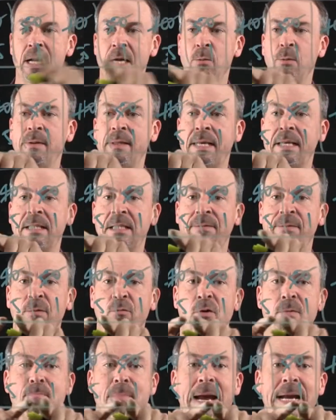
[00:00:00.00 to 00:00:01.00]
with these different
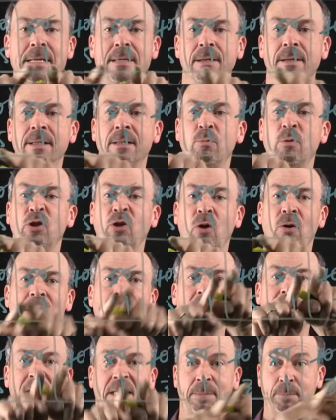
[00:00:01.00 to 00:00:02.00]
remainders which got
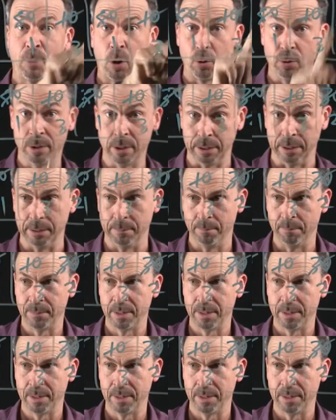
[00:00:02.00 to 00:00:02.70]
unexploded.